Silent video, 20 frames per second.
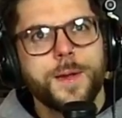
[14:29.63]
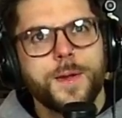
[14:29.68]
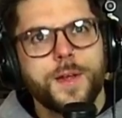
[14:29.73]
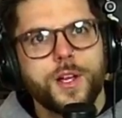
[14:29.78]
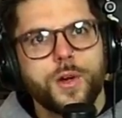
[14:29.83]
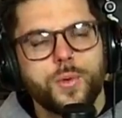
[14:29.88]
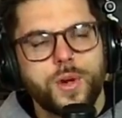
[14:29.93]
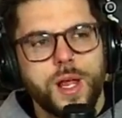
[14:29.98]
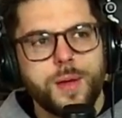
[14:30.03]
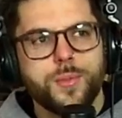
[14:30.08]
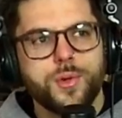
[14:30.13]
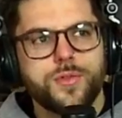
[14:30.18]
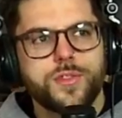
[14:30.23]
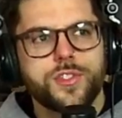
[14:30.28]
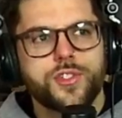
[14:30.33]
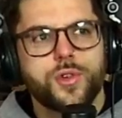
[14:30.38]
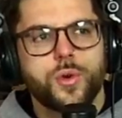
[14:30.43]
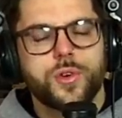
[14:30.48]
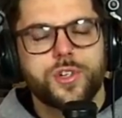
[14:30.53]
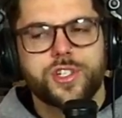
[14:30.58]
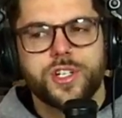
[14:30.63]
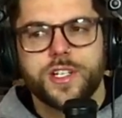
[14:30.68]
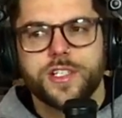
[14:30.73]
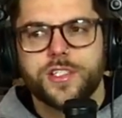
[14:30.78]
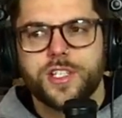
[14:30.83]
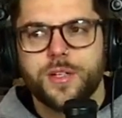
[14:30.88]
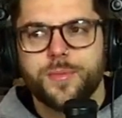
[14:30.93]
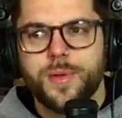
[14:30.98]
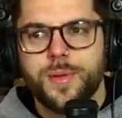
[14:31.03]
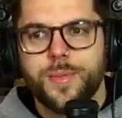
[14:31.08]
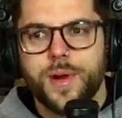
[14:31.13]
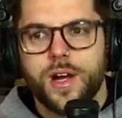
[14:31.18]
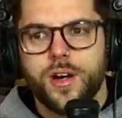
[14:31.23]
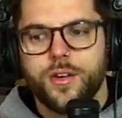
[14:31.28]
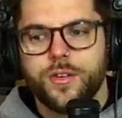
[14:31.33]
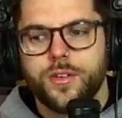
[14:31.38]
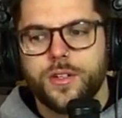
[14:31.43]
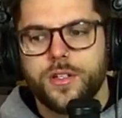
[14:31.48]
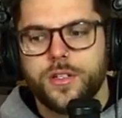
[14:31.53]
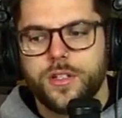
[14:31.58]
when I moved to Georgia, it took me
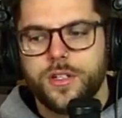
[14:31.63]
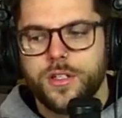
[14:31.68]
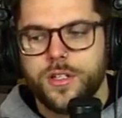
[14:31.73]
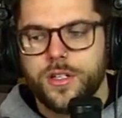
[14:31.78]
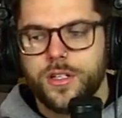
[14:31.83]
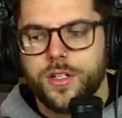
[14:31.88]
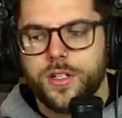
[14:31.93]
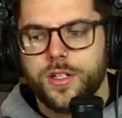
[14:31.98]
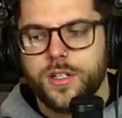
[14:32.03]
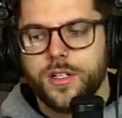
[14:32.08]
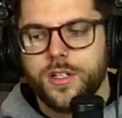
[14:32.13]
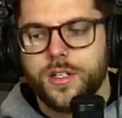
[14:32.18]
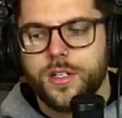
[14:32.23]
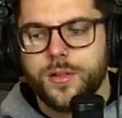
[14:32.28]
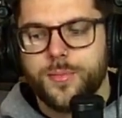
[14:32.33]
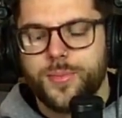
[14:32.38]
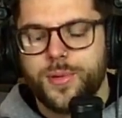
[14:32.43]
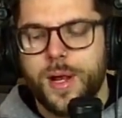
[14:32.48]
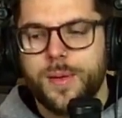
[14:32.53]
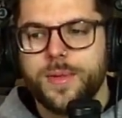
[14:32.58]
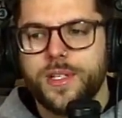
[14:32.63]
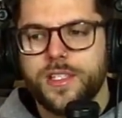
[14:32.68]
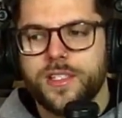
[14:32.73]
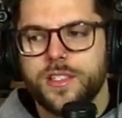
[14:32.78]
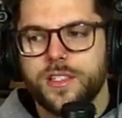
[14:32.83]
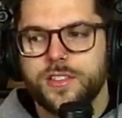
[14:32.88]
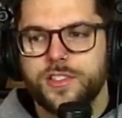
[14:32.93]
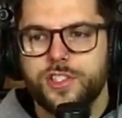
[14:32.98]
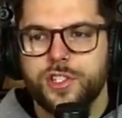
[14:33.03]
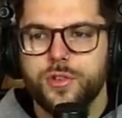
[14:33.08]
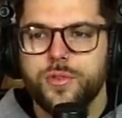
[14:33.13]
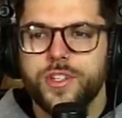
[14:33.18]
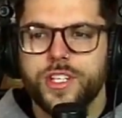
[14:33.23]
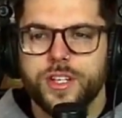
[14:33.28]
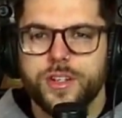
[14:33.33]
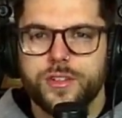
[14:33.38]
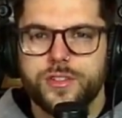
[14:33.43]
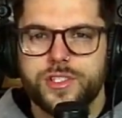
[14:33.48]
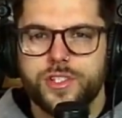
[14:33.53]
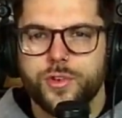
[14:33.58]
about probably 2
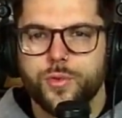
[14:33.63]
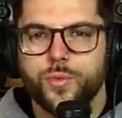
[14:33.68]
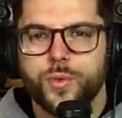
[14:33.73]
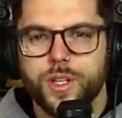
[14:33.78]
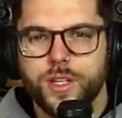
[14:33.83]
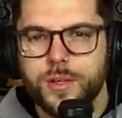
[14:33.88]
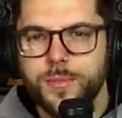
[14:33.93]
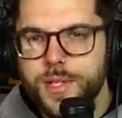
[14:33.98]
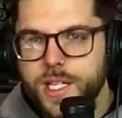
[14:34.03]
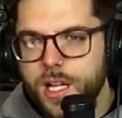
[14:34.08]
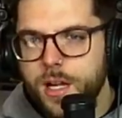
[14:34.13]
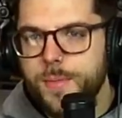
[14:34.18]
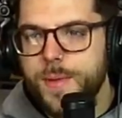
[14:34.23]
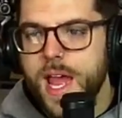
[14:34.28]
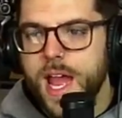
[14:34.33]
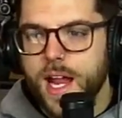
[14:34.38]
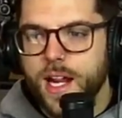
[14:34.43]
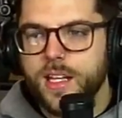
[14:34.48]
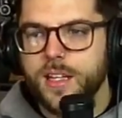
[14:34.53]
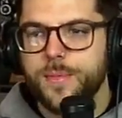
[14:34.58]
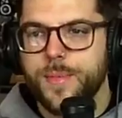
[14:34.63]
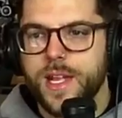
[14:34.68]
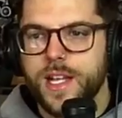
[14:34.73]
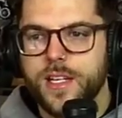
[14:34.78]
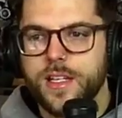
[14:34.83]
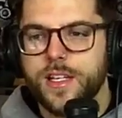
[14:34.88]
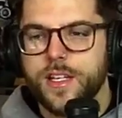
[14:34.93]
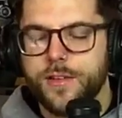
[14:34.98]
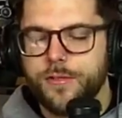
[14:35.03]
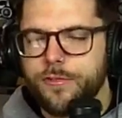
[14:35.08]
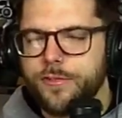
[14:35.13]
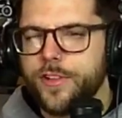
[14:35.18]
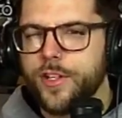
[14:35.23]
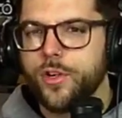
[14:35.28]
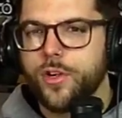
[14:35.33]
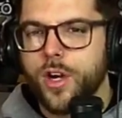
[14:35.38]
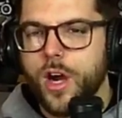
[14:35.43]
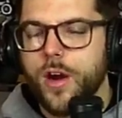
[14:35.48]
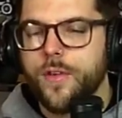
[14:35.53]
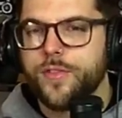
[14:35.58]
years to really become acclimated and feel
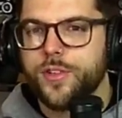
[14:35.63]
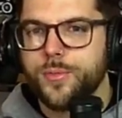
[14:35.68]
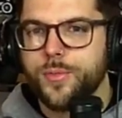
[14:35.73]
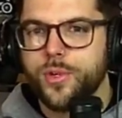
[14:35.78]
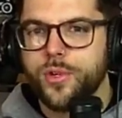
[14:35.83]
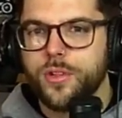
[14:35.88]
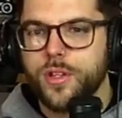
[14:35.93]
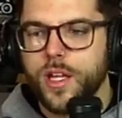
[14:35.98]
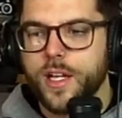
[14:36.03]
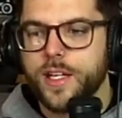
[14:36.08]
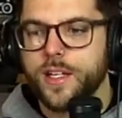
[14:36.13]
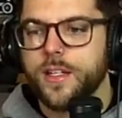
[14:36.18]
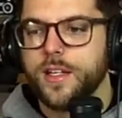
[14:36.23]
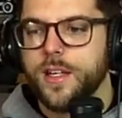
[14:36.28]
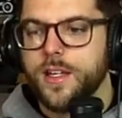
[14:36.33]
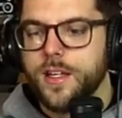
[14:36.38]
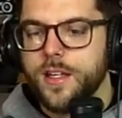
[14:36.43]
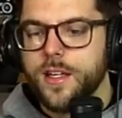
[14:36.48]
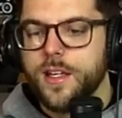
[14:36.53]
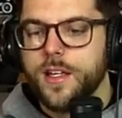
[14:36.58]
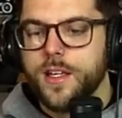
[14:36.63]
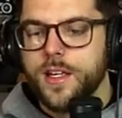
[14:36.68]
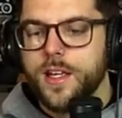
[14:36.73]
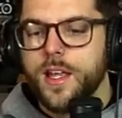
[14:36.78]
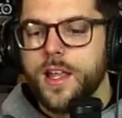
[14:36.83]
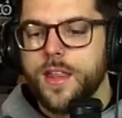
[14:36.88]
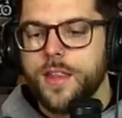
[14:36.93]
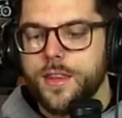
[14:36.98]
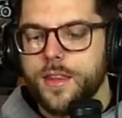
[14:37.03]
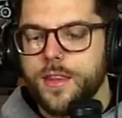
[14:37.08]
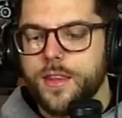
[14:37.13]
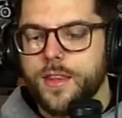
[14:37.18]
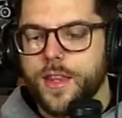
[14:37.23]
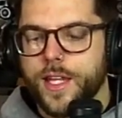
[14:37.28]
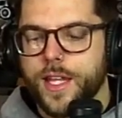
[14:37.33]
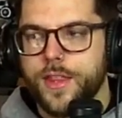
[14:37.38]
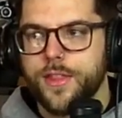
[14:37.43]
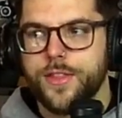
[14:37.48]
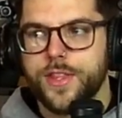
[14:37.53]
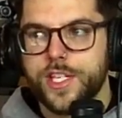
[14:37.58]
comfortable. Like
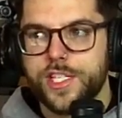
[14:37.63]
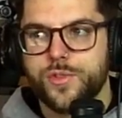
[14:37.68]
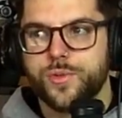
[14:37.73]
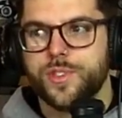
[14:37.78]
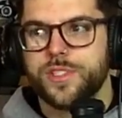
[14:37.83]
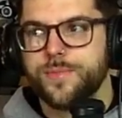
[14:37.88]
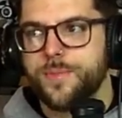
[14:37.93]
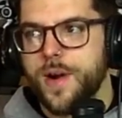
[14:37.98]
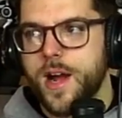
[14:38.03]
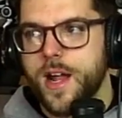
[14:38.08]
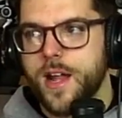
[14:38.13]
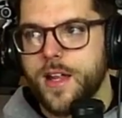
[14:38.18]
this was my